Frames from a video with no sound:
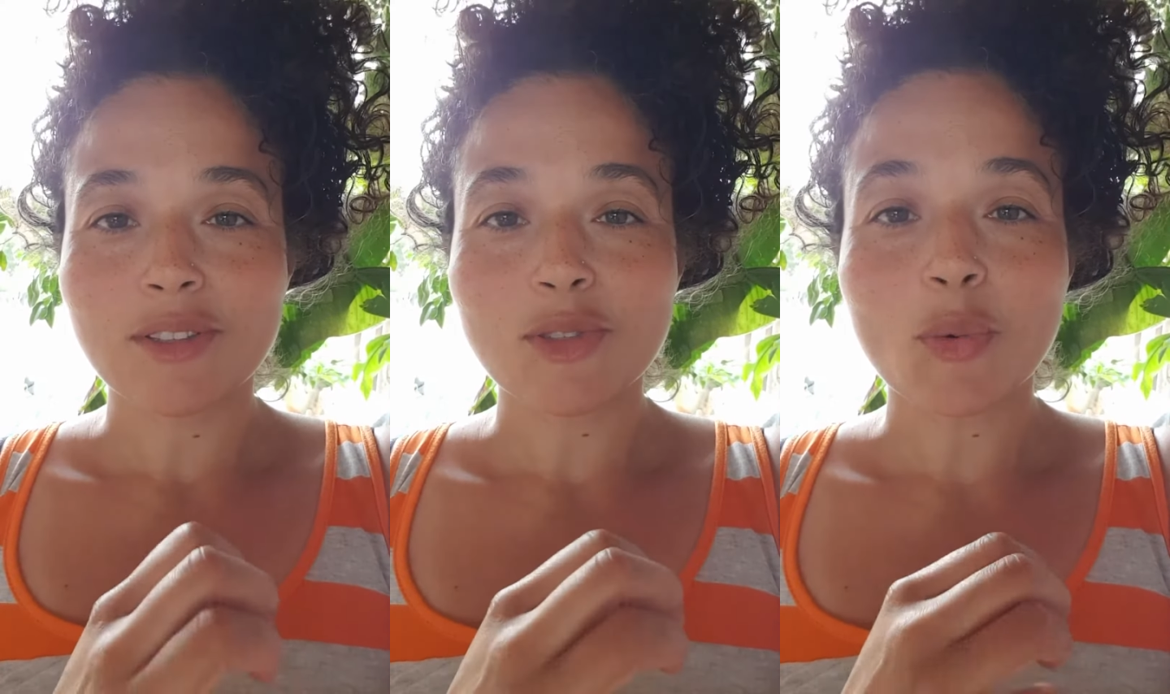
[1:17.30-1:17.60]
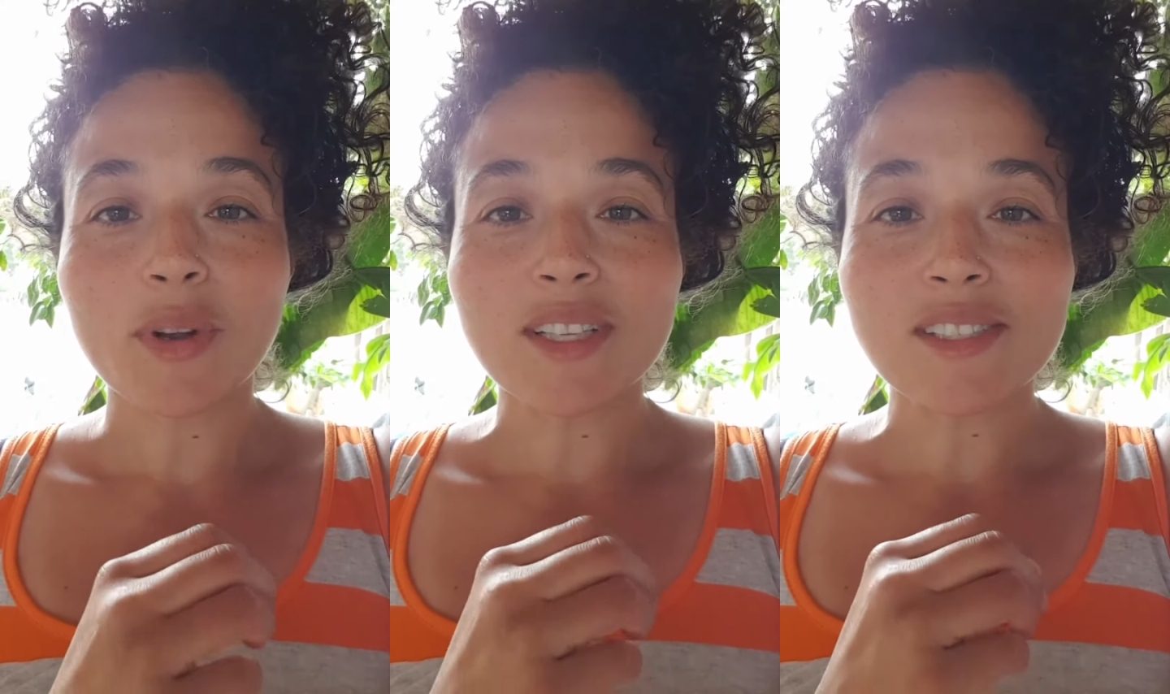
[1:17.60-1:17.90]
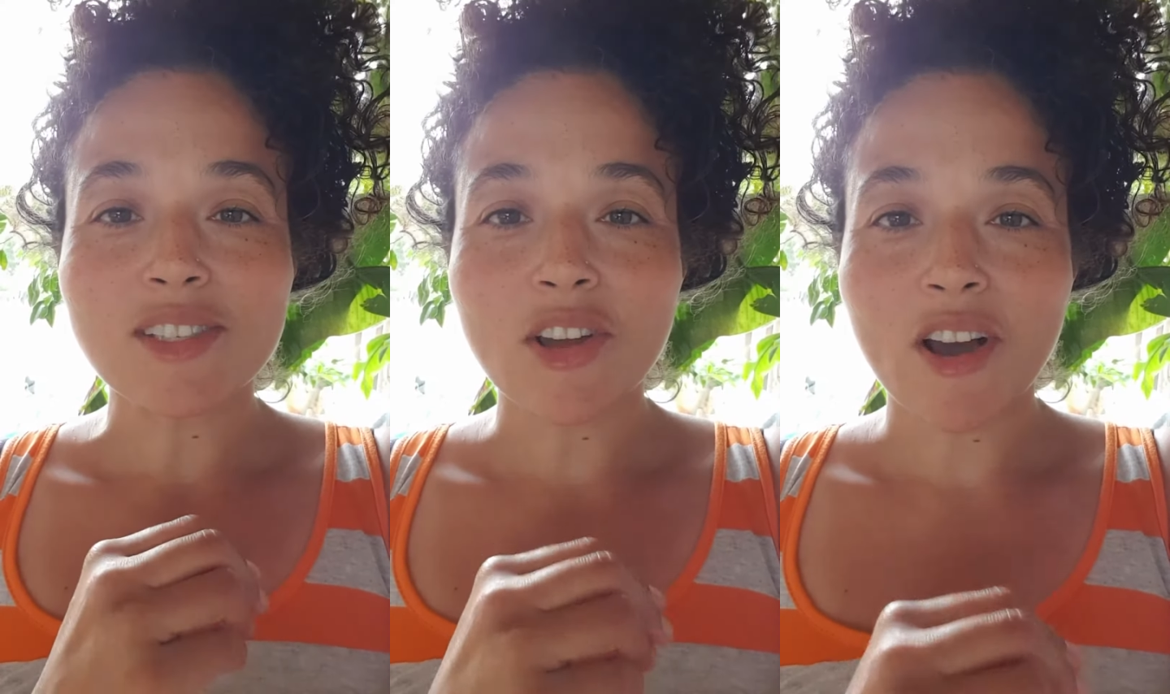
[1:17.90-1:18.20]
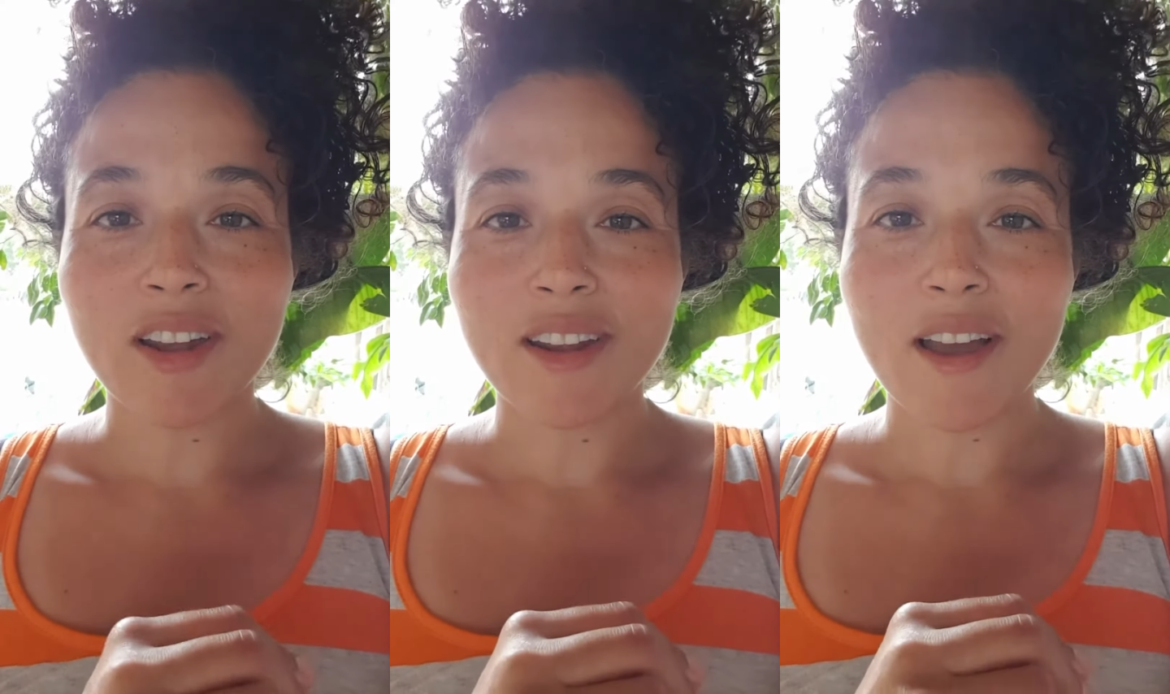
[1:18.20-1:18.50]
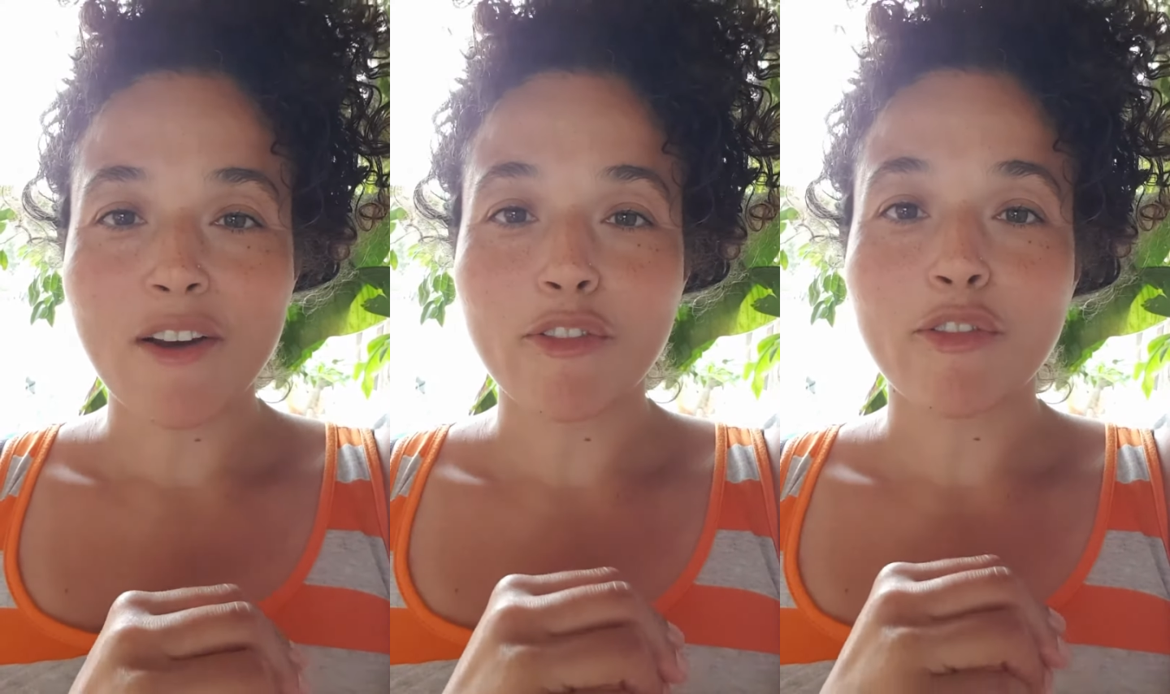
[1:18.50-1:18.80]
So when it's not
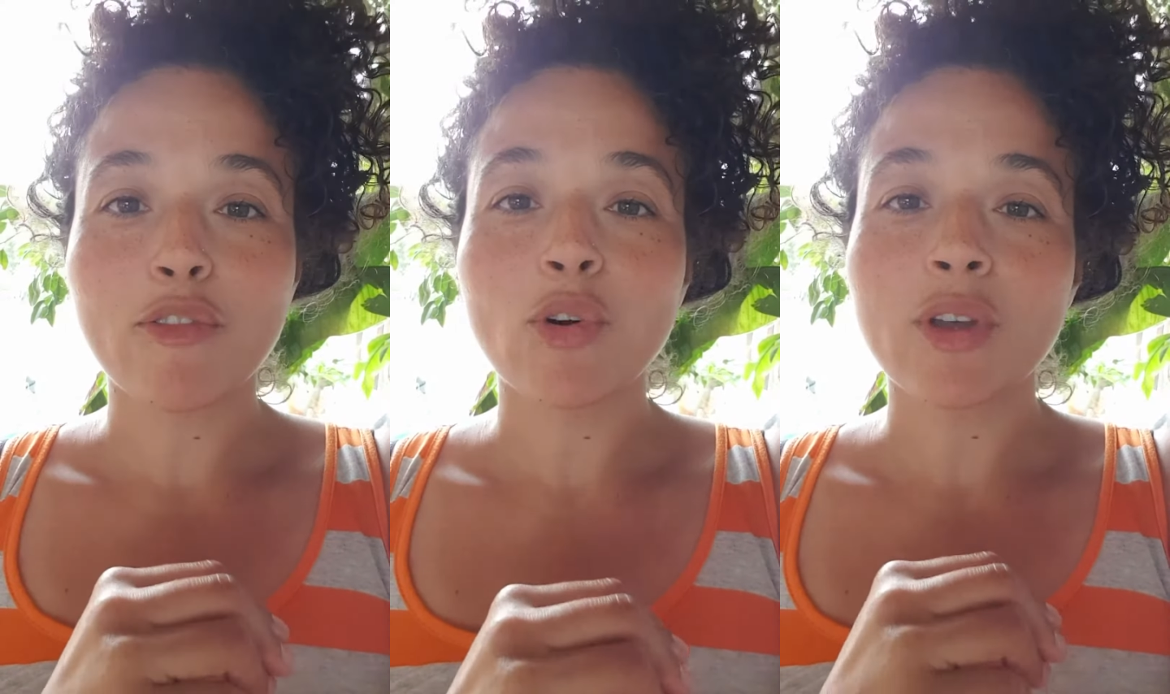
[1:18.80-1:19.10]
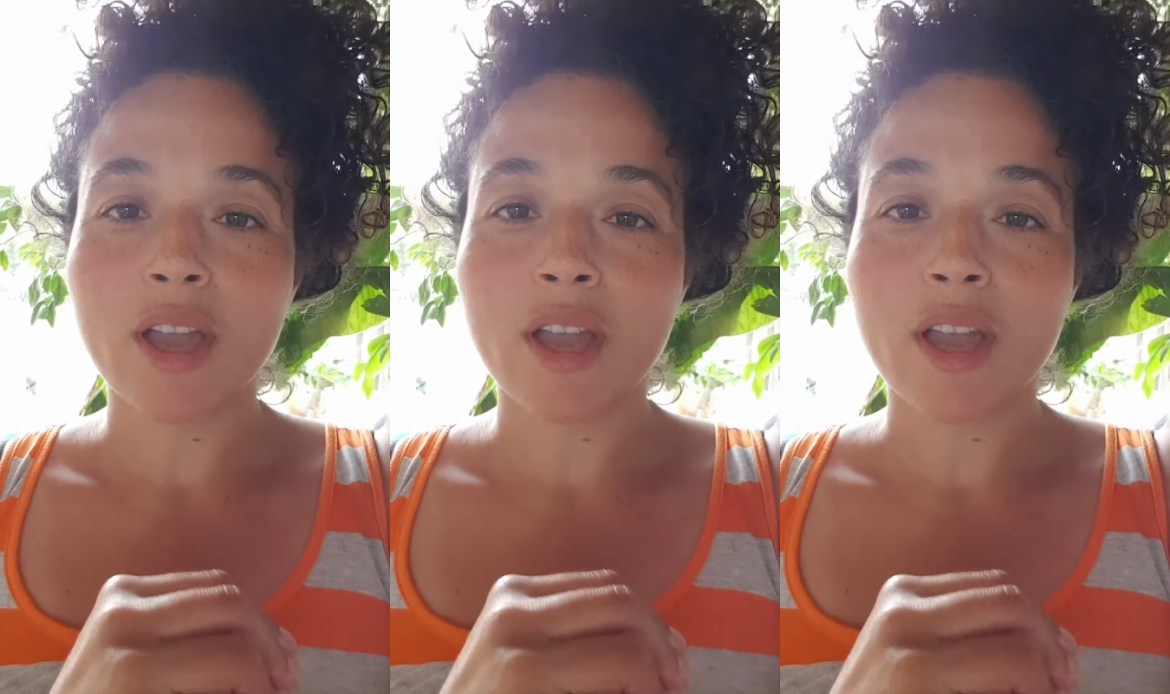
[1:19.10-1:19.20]
a full